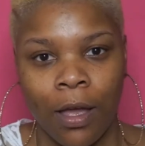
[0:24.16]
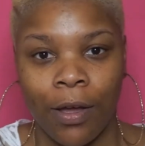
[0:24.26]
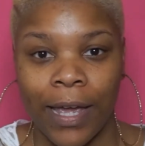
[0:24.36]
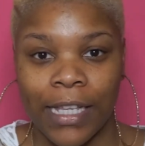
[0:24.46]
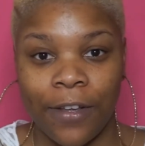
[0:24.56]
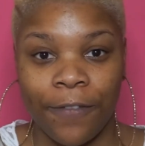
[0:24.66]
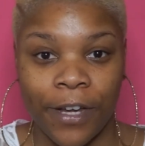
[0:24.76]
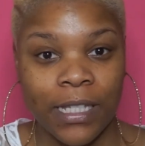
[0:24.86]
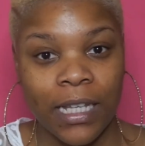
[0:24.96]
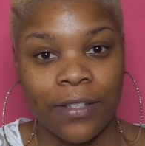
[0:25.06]
Okay, so
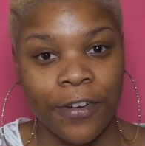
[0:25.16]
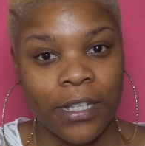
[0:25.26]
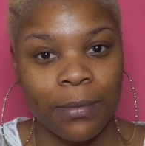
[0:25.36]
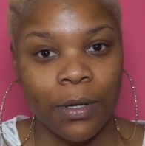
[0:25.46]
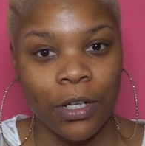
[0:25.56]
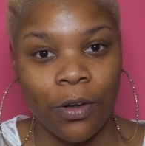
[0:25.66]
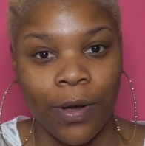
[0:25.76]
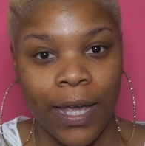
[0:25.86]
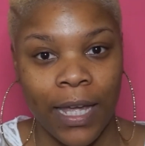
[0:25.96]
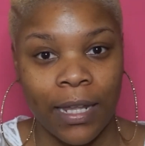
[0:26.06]
first things first, I'm going to go
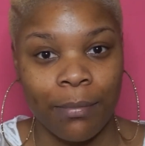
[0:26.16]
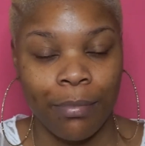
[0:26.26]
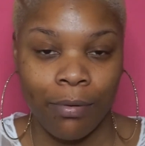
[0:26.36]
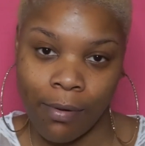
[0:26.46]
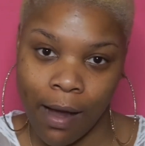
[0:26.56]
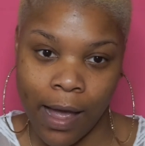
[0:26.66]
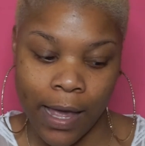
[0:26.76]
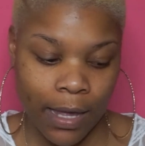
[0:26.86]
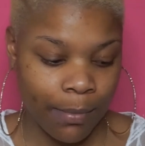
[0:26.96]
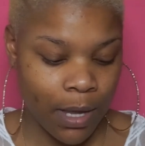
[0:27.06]
ahead and
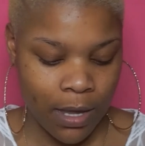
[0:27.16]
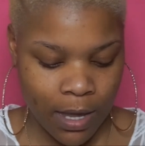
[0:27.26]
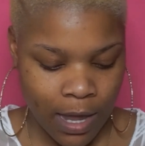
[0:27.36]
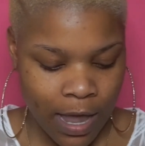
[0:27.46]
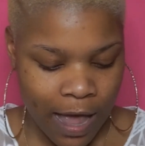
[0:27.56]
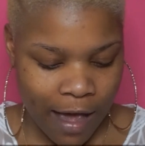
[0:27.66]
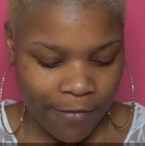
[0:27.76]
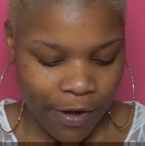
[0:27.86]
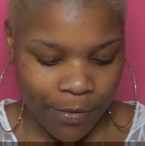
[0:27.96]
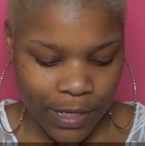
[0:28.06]
prime.
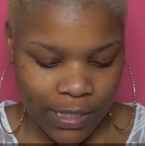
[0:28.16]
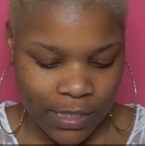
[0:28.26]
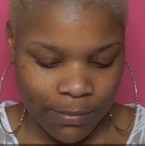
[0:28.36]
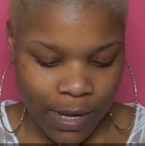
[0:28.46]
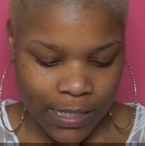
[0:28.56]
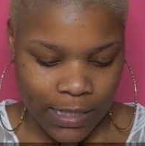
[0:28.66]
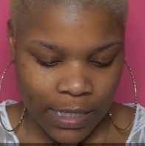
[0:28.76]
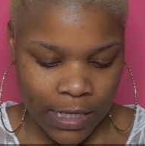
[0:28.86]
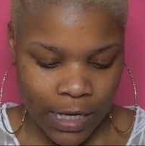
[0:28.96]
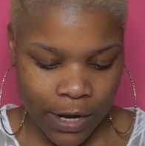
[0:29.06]
I've already done my
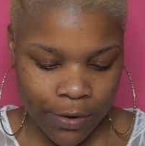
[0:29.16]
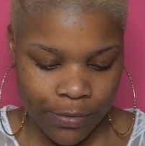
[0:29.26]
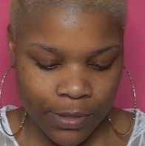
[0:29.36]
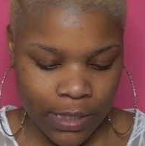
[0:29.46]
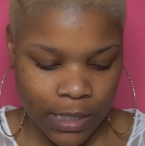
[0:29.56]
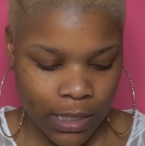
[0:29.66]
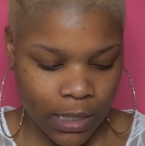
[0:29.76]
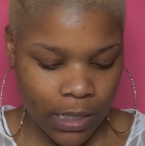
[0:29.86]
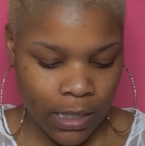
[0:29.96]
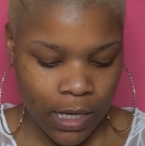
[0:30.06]
skincare
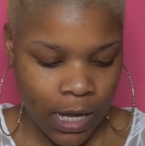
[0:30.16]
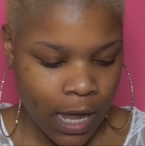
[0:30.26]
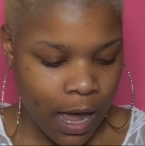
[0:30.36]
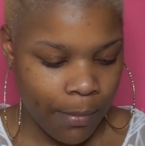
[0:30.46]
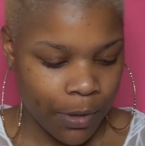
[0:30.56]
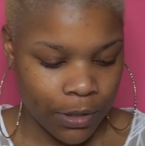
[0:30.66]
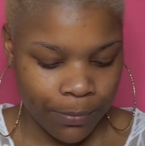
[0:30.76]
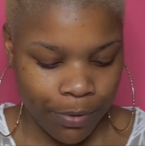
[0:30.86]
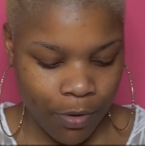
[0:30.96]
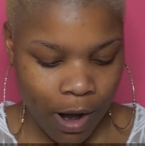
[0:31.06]
routine. I'm going to
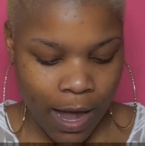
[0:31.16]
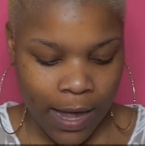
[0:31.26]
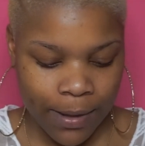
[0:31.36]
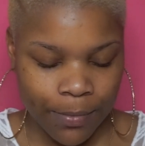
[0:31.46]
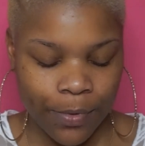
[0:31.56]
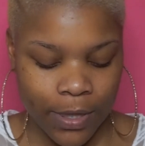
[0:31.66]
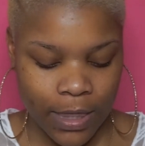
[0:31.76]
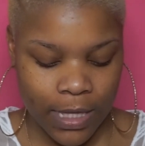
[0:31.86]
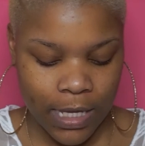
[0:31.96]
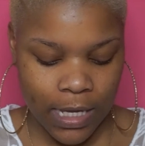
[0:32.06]
prime
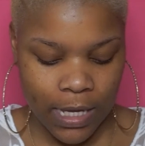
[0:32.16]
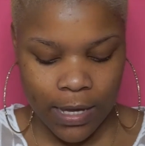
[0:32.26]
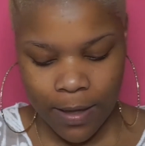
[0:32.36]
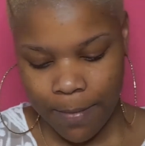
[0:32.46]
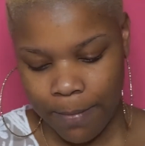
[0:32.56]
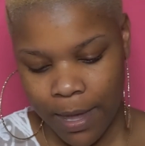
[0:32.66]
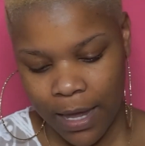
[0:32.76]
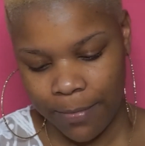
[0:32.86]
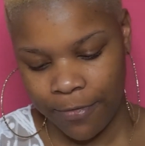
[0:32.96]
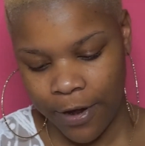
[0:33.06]
with the
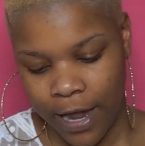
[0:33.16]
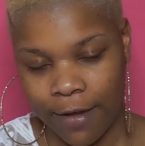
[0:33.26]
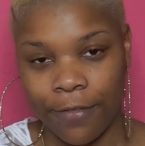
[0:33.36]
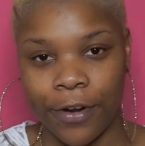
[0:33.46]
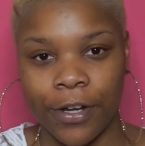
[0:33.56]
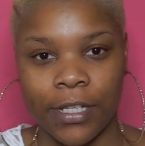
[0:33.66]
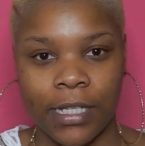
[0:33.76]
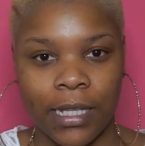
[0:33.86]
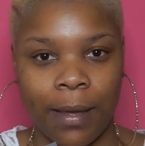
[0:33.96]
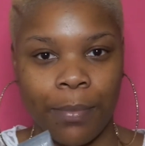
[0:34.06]
Makeup Forever
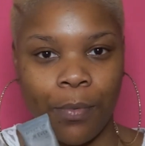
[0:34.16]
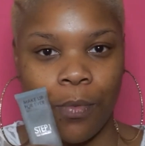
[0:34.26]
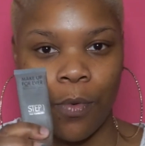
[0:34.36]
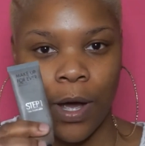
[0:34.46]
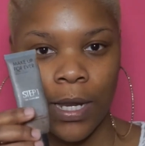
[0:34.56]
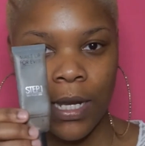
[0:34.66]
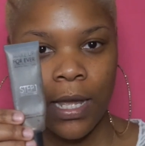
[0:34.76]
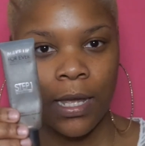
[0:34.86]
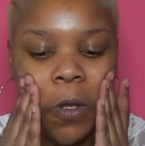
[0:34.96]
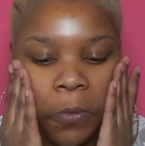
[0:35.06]
Step 1. So
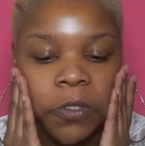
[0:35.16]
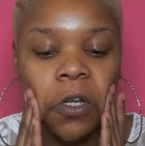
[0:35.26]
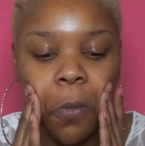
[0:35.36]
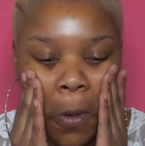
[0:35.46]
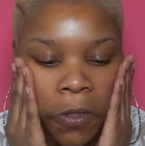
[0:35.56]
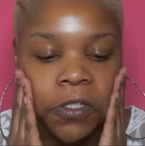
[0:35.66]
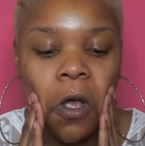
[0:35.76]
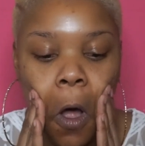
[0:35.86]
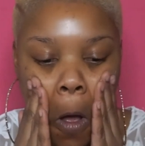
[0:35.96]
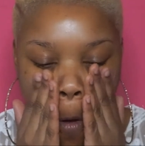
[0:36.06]
I'm just going to put this
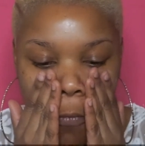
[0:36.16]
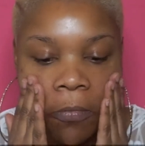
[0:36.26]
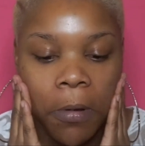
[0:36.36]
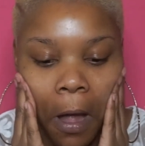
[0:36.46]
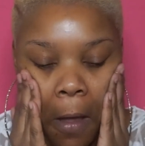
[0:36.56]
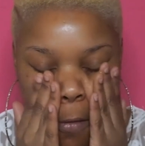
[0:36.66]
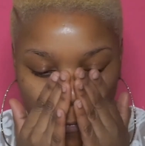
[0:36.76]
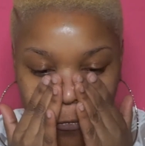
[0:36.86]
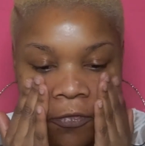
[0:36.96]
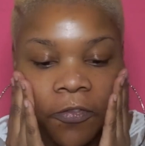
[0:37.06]
all over my
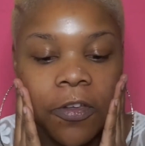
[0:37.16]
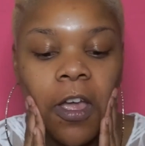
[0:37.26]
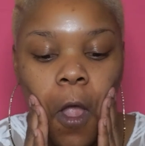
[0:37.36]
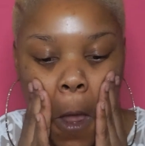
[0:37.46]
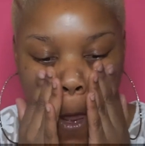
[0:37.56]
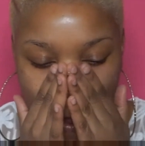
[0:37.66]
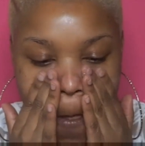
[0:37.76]
face.